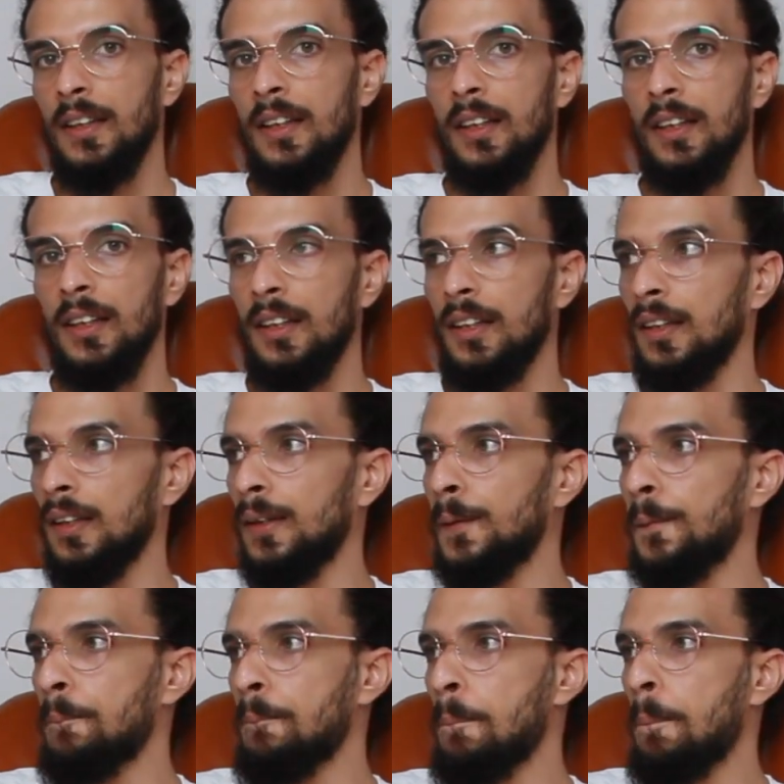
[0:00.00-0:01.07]

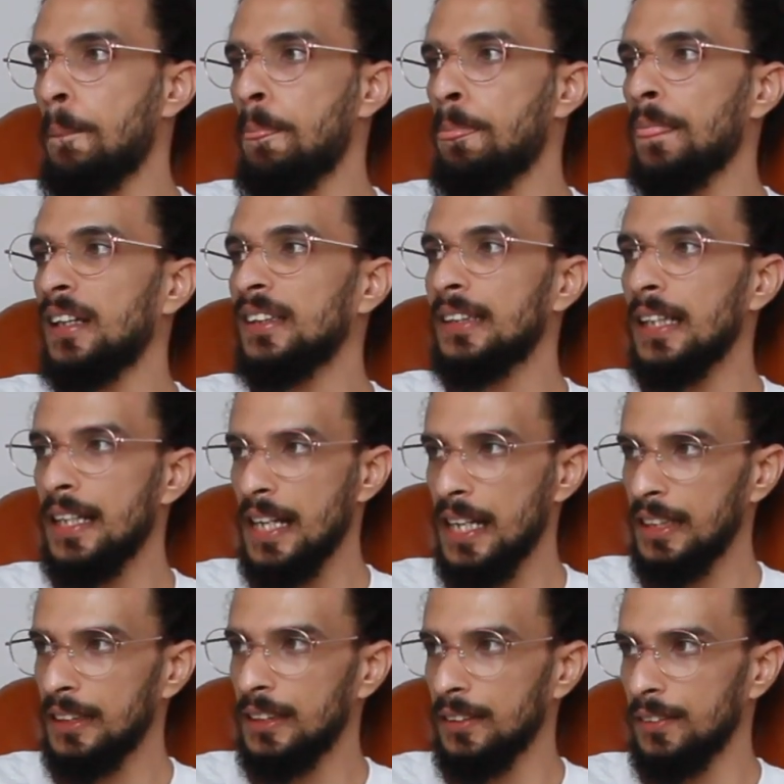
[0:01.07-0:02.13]
the
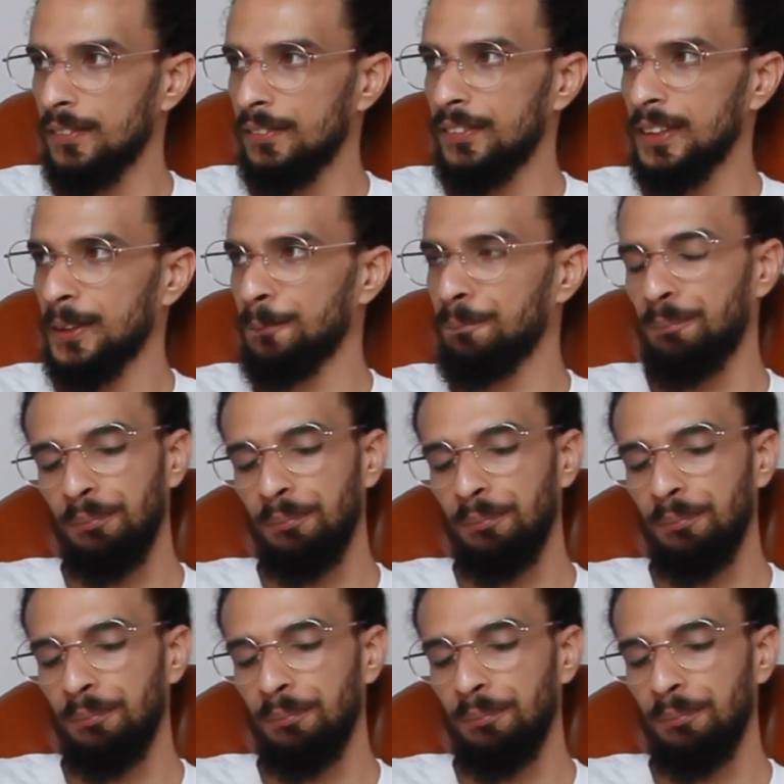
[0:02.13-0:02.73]
negatives,